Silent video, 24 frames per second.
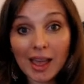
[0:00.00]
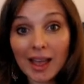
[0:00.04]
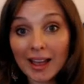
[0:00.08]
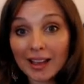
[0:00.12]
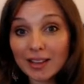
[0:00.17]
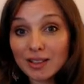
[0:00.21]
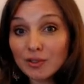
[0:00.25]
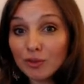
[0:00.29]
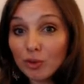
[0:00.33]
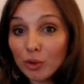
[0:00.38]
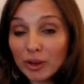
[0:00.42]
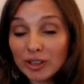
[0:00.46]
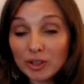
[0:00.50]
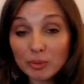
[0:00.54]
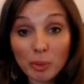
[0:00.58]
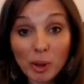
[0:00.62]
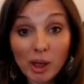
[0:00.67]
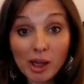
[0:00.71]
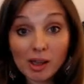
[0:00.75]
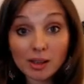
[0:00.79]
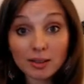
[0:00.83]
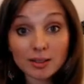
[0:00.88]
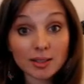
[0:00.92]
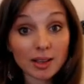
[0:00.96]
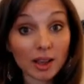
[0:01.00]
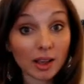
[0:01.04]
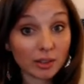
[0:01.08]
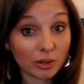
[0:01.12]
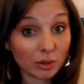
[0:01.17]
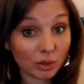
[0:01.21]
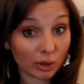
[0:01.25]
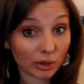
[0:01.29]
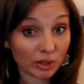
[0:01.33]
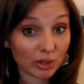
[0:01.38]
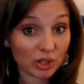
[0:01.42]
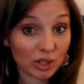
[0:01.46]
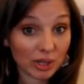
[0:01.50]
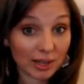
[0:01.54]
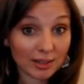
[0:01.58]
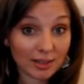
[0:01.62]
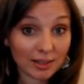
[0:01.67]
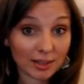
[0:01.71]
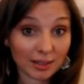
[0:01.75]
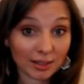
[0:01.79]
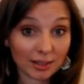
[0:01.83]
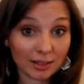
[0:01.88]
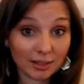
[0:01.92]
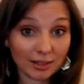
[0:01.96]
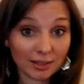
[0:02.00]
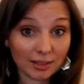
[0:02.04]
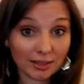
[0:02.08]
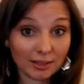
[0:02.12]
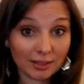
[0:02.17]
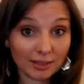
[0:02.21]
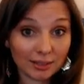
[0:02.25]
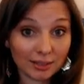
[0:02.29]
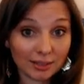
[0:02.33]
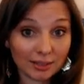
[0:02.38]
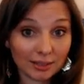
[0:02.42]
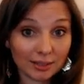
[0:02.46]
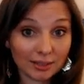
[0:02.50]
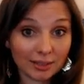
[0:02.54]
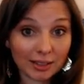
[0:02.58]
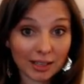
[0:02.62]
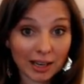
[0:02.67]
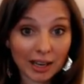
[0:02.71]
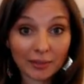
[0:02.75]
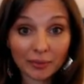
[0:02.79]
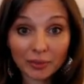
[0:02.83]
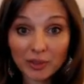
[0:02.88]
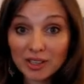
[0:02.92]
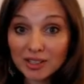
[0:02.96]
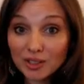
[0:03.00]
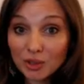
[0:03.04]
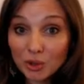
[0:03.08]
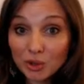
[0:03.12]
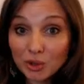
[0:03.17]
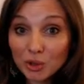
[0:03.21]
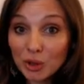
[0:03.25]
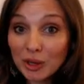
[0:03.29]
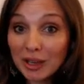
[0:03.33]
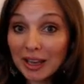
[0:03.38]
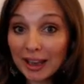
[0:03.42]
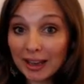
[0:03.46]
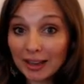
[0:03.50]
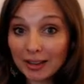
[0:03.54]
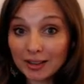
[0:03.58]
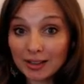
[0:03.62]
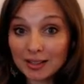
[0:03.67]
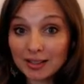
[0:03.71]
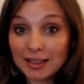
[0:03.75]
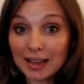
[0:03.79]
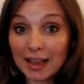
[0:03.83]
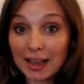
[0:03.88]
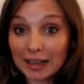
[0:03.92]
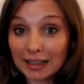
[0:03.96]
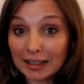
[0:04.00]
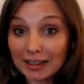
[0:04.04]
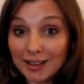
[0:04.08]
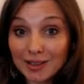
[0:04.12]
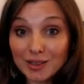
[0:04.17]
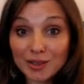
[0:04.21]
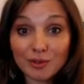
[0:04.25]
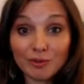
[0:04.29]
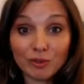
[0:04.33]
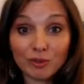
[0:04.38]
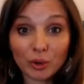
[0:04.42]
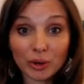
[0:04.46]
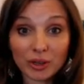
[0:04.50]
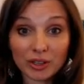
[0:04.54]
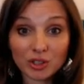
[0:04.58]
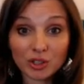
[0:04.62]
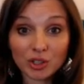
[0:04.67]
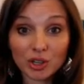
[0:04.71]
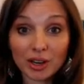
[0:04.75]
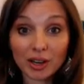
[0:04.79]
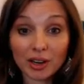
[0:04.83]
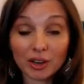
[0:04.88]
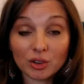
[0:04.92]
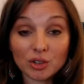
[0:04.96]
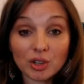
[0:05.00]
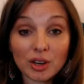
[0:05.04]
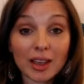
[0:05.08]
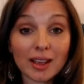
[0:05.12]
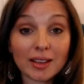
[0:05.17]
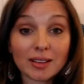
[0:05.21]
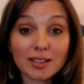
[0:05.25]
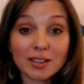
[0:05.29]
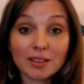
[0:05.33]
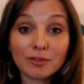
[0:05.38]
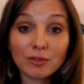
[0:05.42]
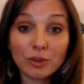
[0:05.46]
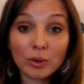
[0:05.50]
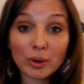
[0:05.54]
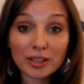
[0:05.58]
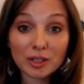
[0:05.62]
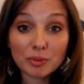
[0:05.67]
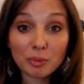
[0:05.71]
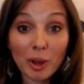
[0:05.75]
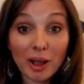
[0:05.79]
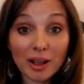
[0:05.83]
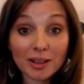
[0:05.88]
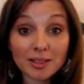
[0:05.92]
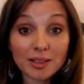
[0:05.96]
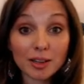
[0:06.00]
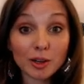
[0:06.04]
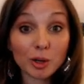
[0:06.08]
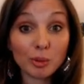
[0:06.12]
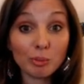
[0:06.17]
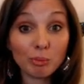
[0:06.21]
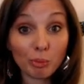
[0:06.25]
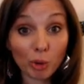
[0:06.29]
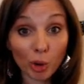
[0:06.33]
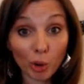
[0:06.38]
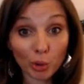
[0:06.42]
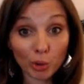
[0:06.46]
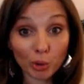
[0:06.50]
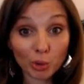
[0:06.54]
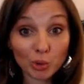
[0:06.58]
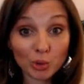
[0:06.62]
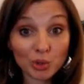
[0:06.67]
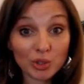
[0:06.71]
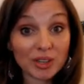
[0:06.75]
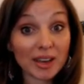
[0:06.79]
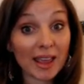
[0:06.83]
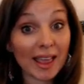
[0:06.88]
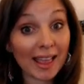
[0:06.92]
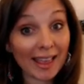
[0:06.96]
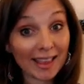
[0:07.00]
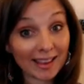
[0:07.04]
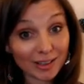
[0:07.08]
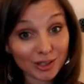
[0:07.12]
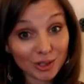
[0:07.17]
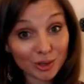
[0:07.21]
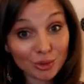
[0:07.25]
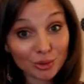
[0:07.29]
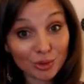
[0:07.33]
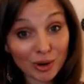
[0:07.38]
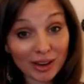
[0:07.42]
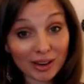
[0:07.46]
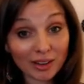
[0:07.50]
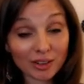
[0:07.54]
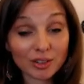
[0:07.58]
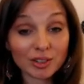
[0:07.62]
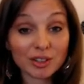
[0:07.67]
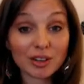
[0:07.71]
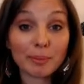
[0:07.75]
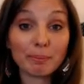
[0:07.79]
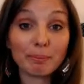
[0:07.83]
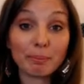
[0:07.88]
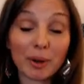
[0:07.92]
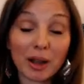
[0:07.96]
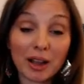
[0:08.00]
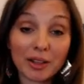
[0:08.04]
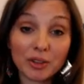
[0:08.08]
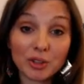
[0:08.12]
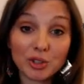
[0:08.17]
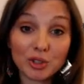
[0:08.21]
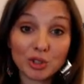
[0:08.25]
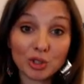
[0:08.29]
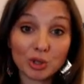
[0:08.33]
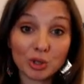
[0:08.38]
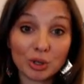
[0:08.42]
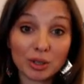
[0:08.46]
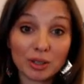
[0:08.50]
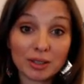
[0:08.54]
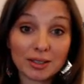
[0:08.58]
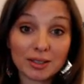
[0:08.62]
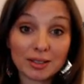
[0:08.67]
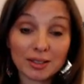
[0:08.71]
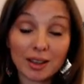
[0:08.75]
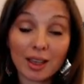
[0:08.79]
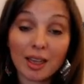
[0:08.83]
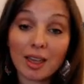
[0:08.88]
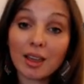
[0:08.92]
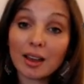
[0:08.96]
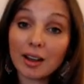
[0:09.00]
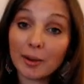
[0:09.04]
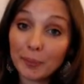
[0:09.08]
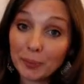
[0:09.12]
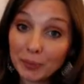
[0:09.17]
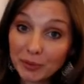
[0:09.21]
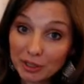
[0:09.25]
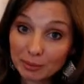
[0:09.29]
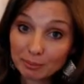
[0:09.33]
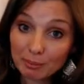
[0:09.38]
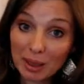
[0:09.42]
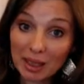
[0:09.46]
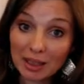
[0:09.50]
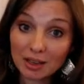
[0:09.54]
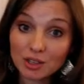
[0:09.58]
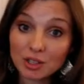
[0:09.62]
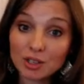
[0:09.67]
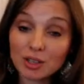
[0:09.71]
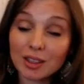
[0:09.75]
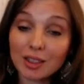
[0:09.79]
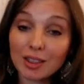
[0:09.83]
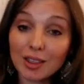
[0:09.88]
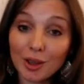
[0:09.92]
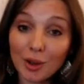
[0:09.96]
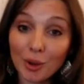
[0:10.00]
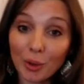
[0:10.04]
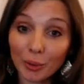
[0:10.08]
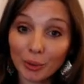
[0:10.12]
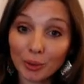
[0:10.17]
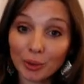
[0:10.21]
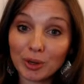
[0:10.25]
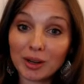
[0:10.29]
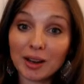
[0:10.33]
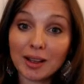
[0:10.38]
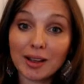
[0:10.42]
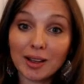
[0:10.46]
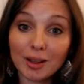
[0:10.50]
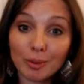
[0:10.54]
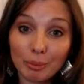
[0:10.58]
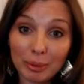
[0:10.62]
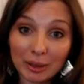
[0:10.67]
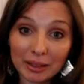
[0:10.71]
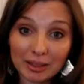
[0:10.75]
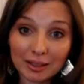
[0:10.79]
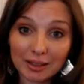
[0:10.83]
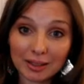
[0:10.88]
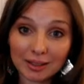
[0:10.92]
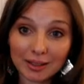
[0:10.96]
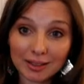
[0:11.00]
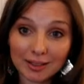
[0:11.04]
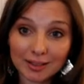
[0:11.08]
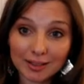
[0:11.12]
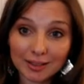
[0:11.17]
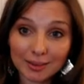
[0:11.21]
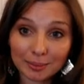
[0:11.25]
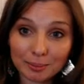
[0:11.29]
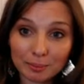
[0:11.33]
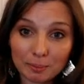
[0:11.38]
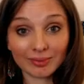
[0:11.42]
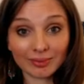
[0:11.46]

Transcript: as voice parts are not gendered. This also caters to adolescent voice change as the voice parts are composed and arranged by the students to match their own abilities.